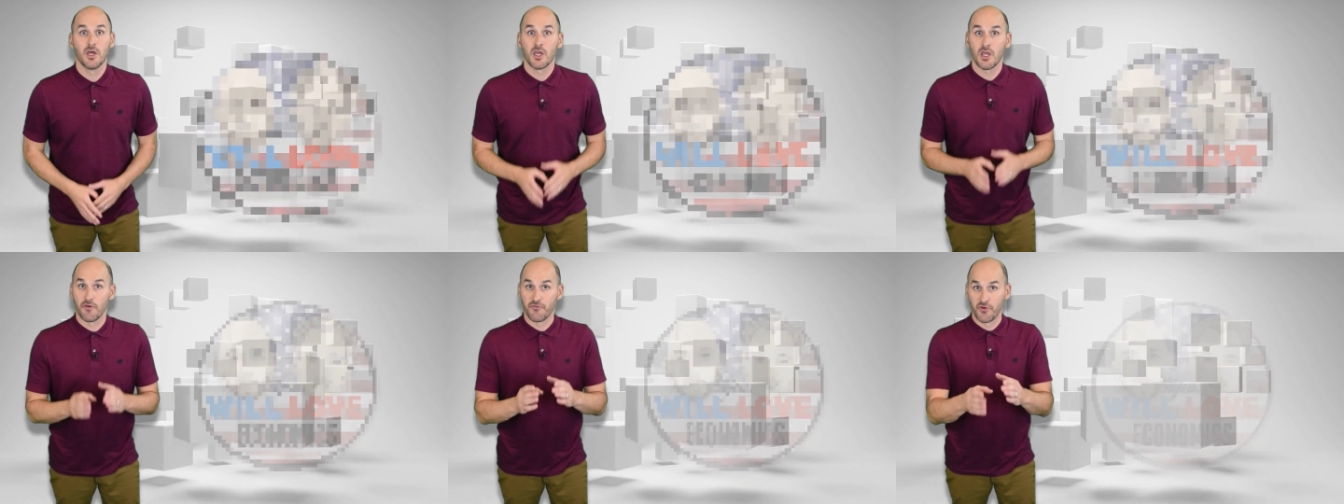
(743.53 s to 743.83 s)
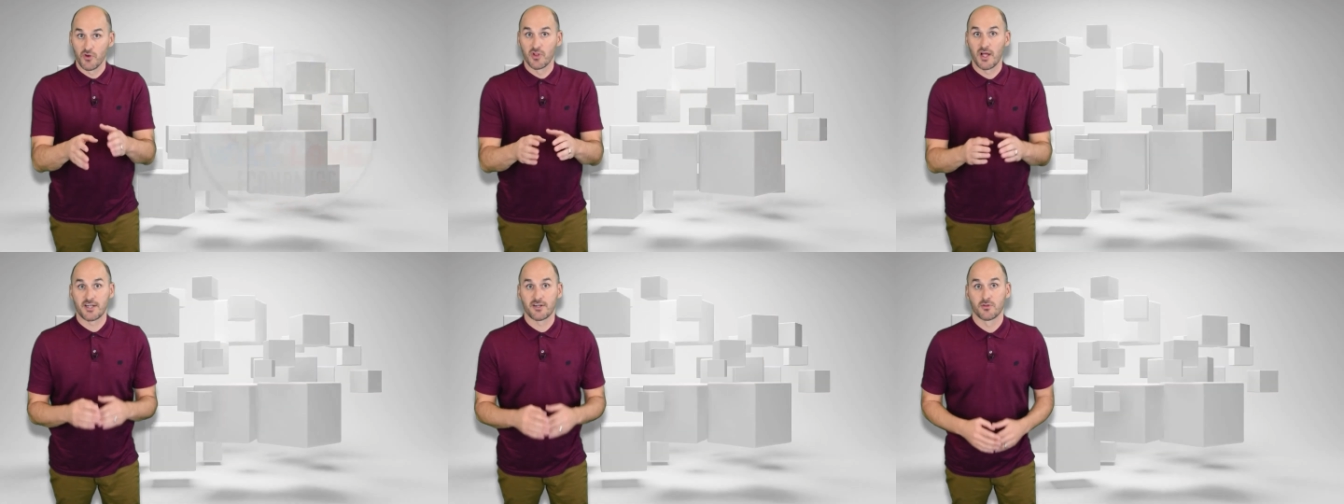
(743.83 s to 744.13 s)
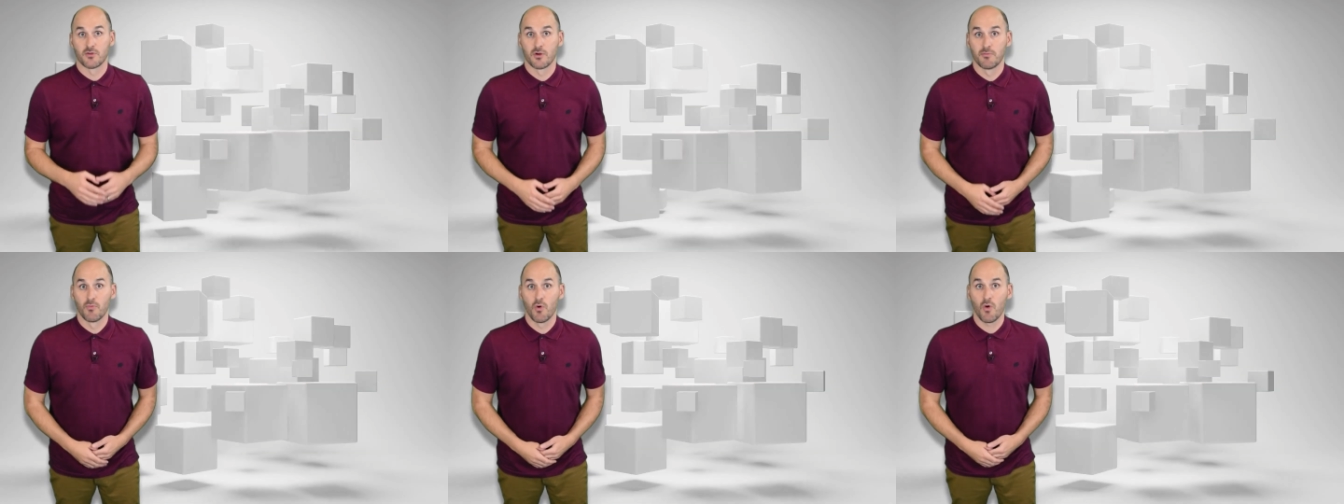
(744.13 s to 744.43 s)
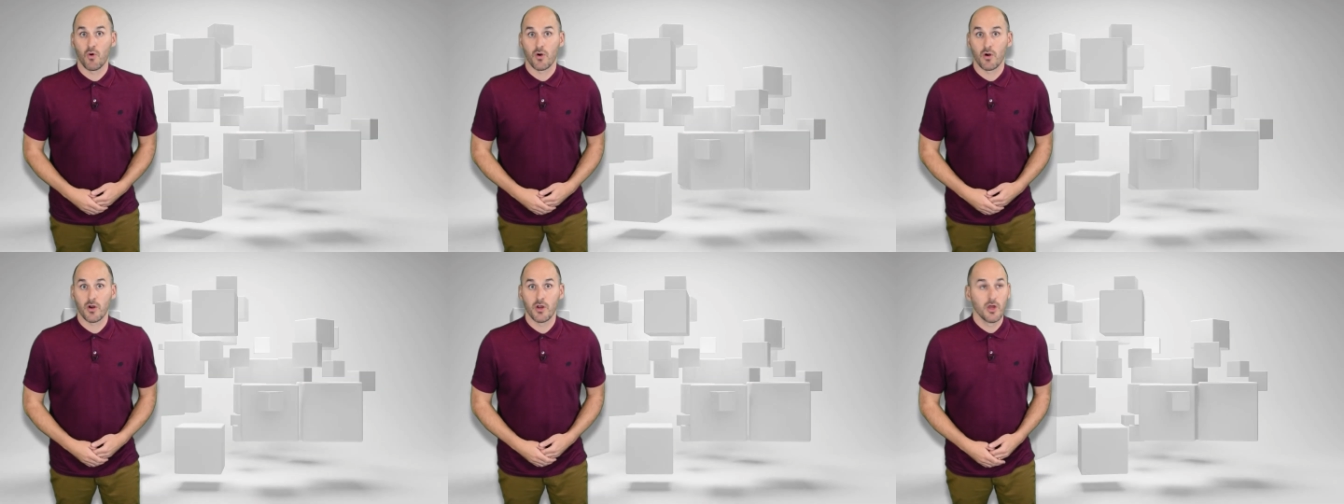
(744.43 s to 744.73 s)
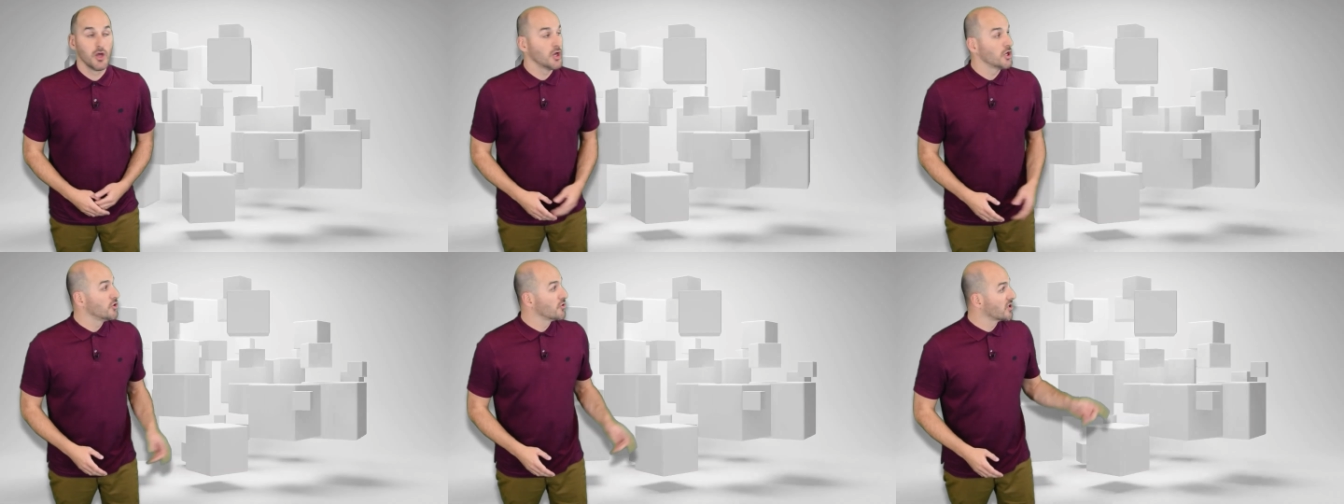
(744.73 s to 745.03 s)
If you'd like to learn more,
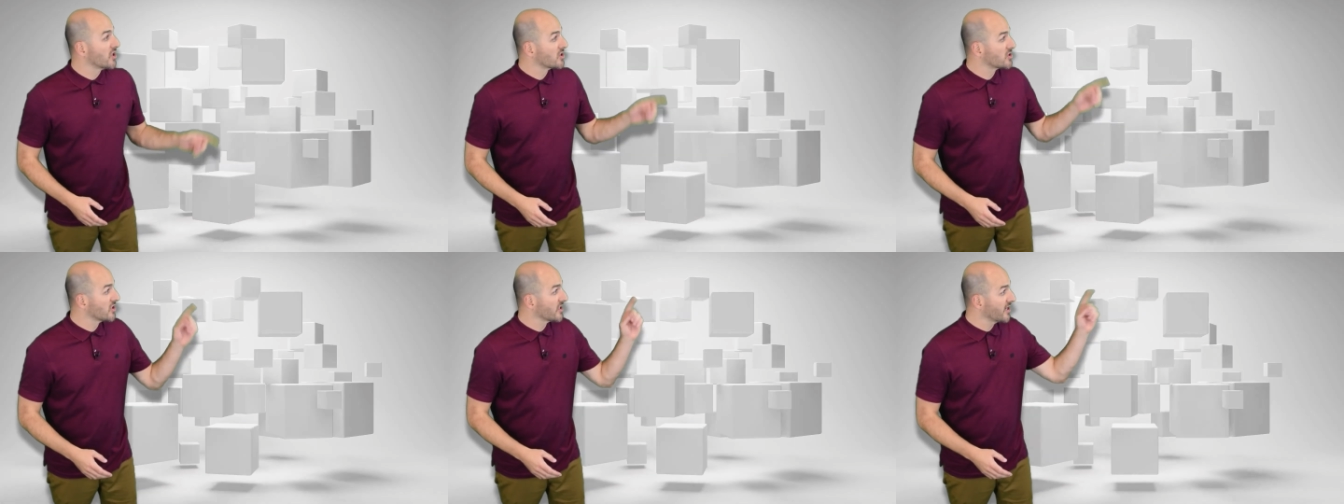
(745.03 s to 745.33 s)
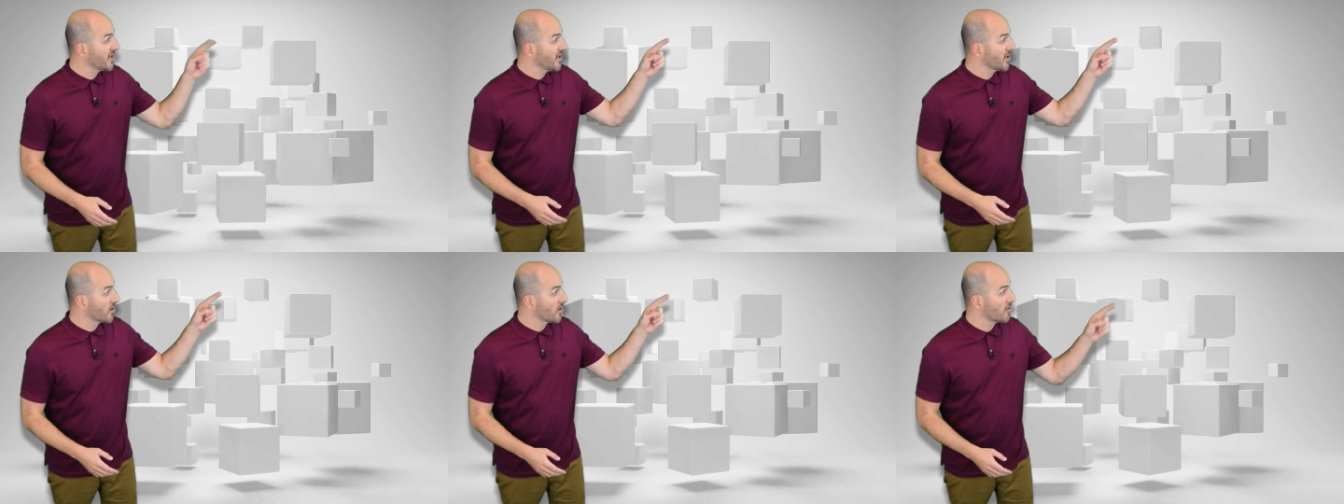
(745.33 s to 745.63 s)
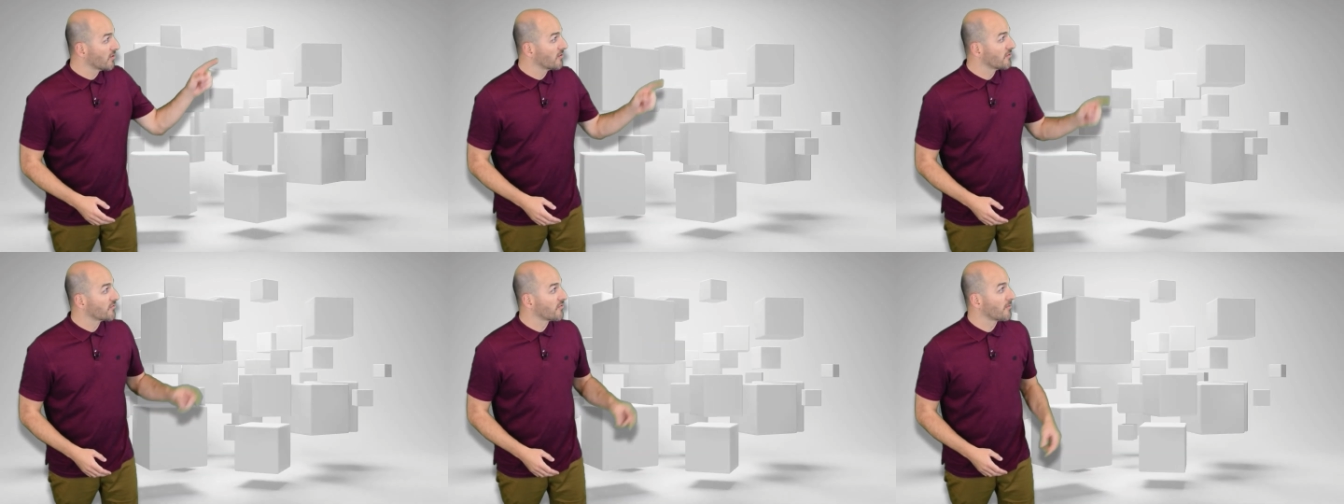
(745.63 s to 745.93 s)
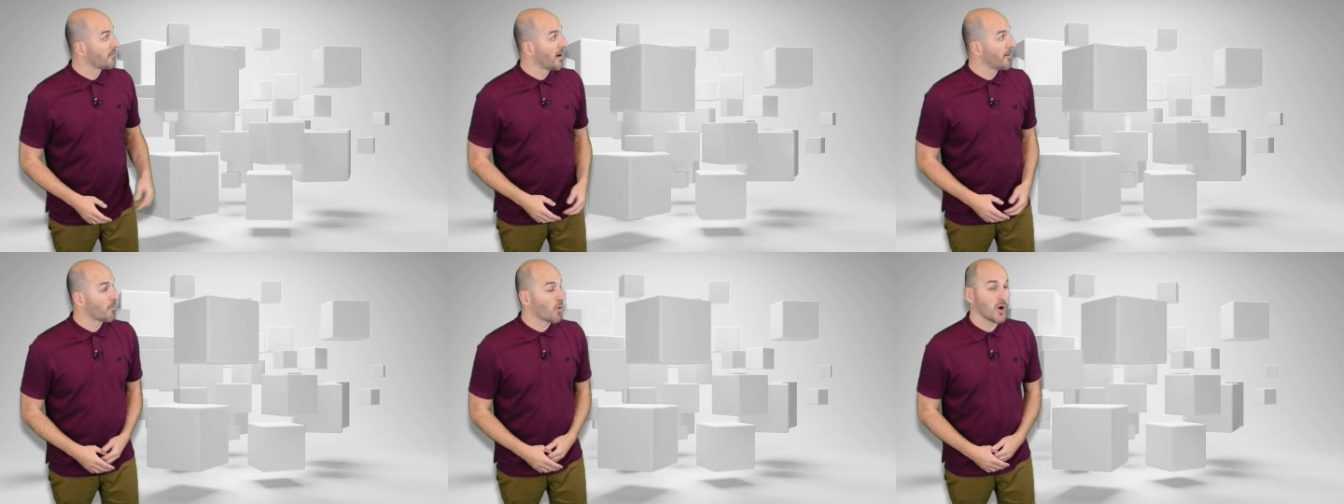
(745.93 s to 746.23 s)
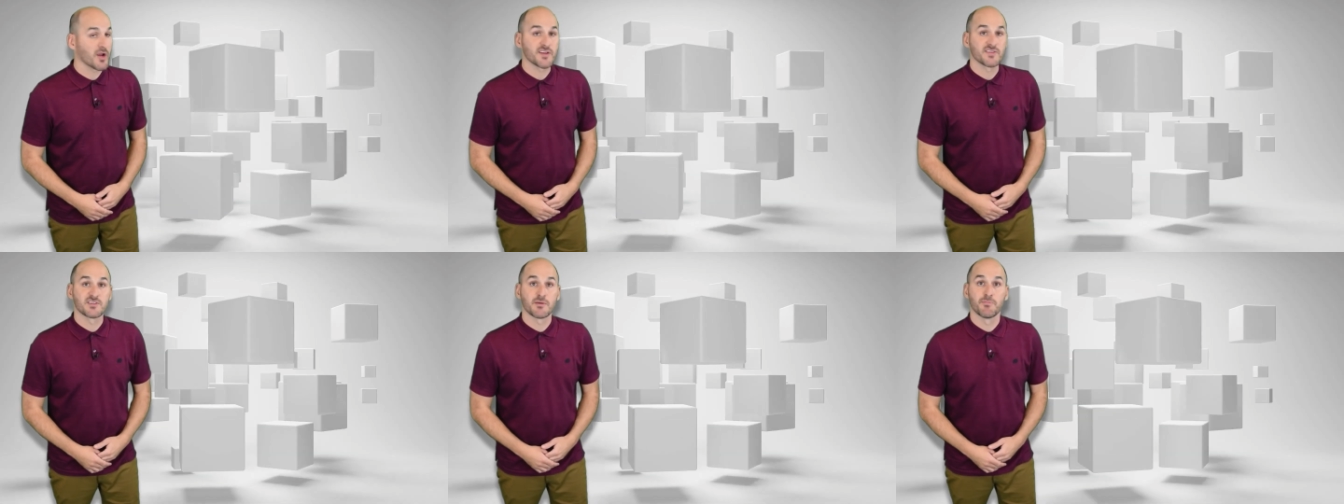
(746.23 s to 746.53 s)
you can click here for my
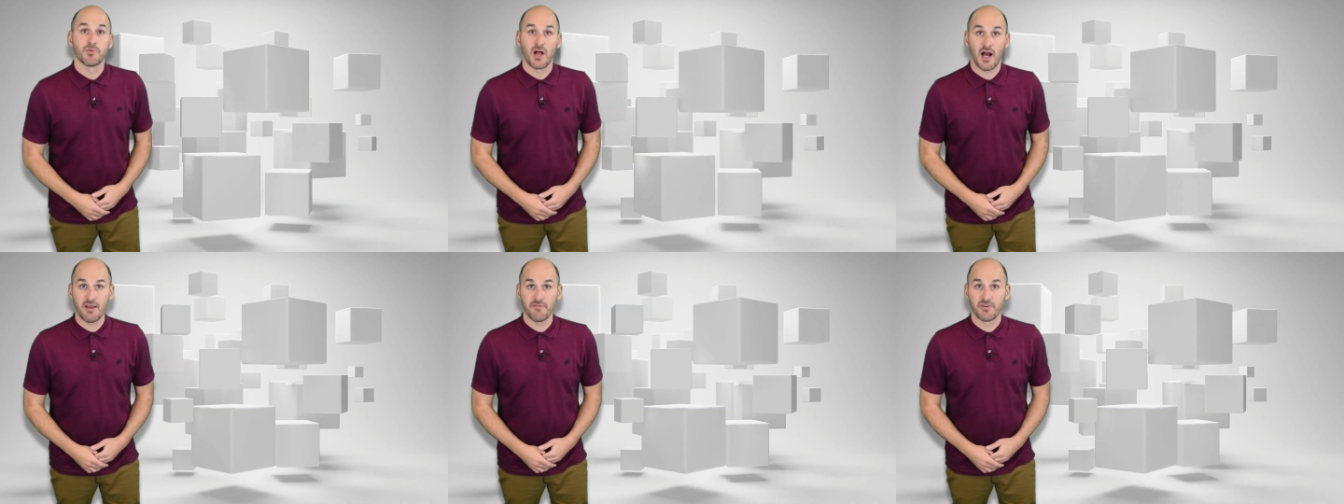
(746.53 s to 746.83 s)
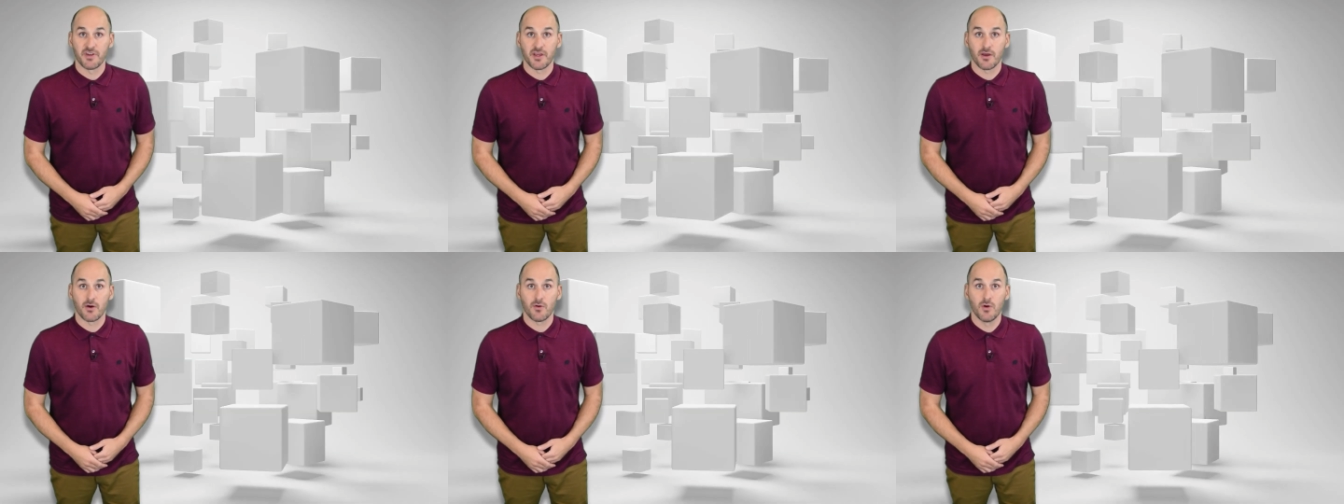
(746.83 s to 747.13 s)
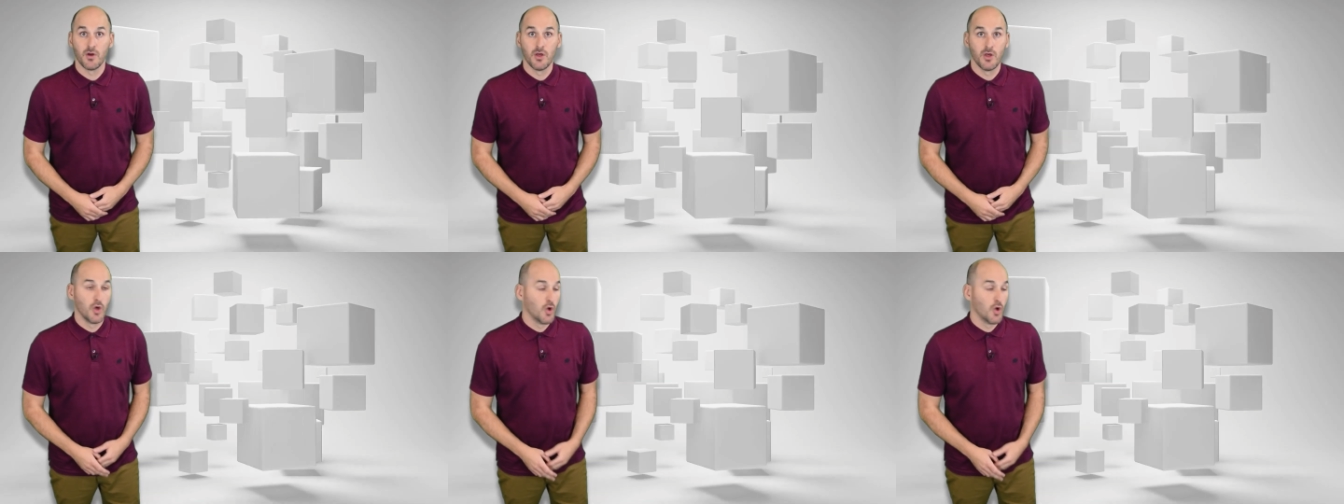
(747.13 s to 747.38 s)
market supply video,